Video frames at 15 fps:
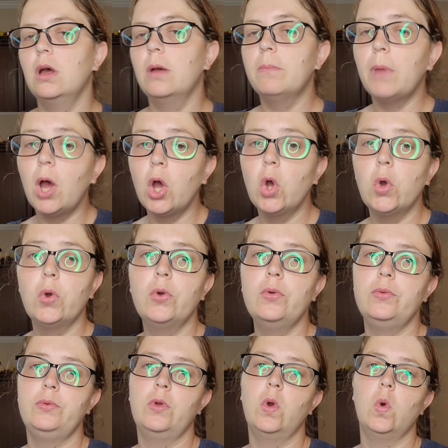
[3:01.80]
a
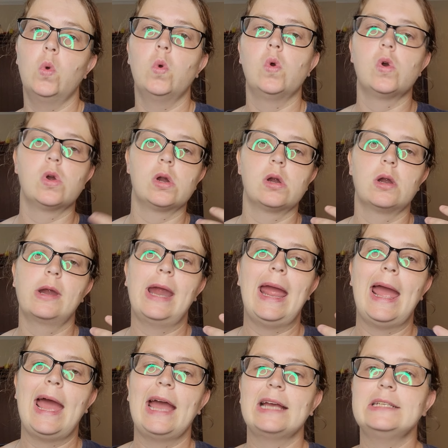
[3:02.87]
bone or
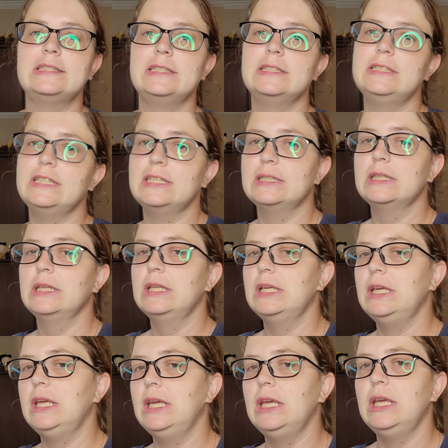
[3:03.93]

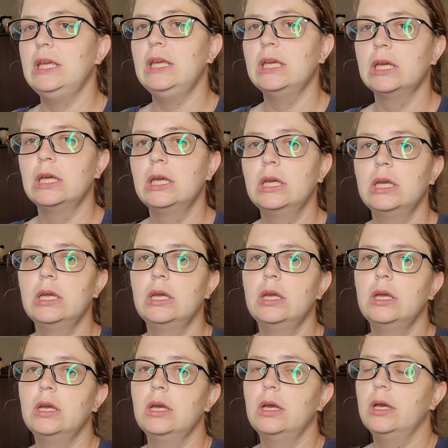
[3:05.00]
accidentally
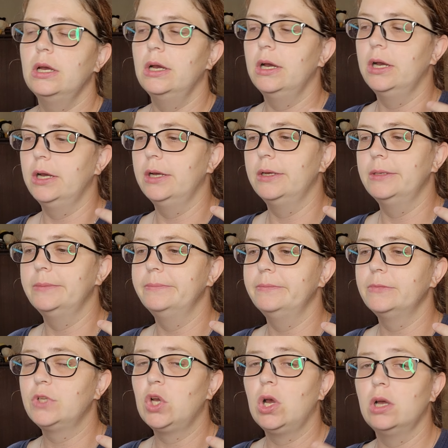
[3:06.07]

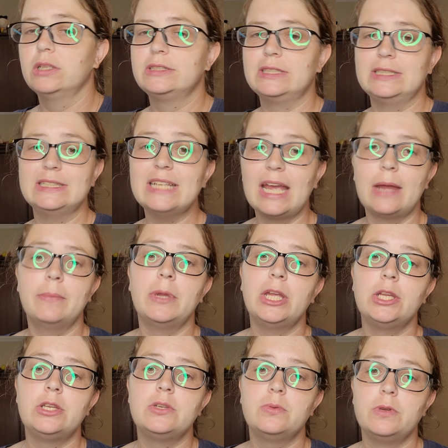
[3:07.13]
causing
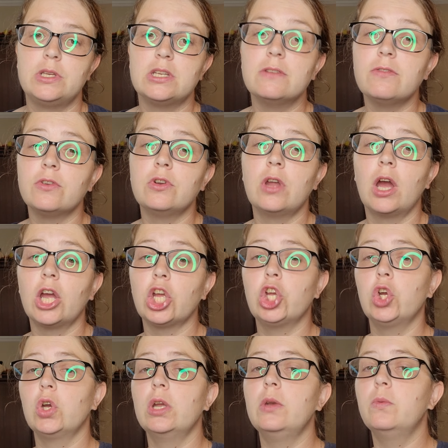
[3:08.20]
damage, which if you're not
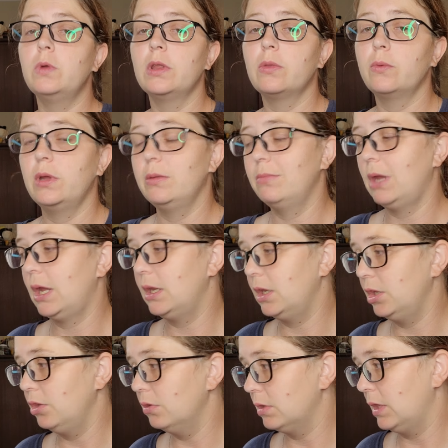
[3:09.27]
good with wing
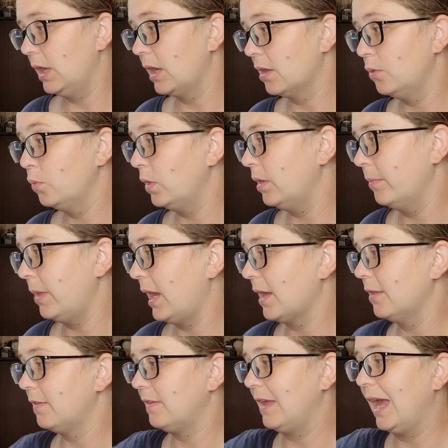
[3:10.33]
banding, you can. Wing
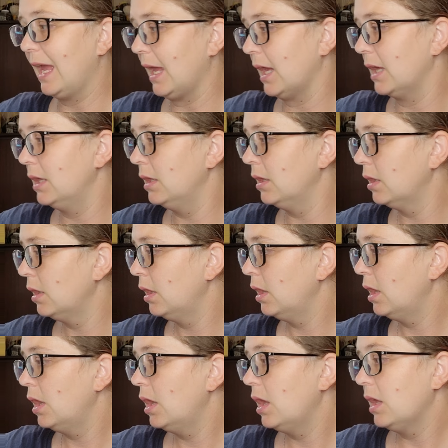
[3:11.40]
bands can
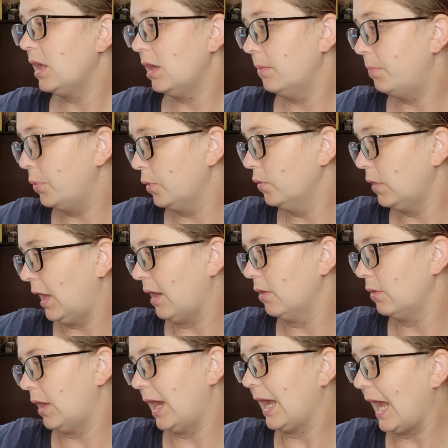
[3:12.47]
get pulled
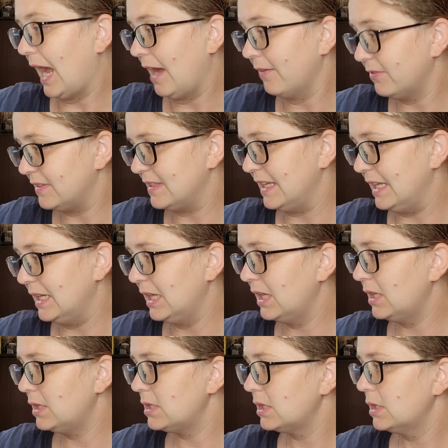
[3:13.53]
out. I have seen
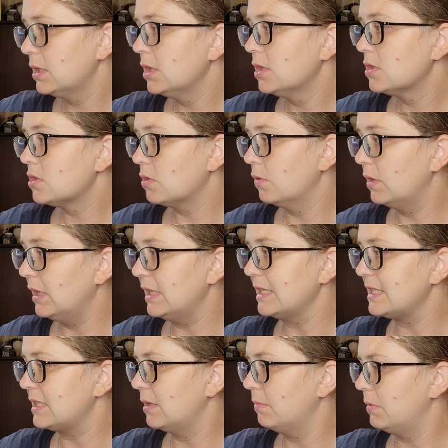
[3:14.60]
it, so it
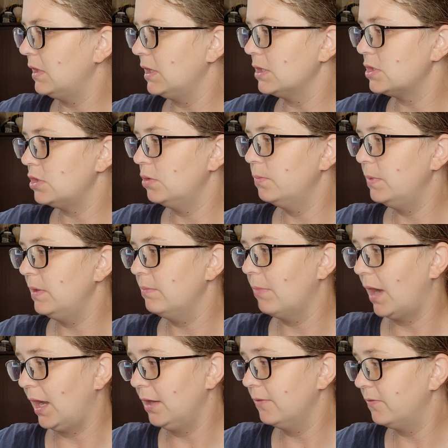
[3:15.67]
is something to be
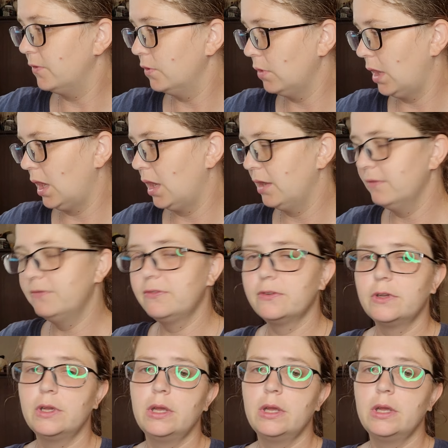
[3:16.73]
mindful of.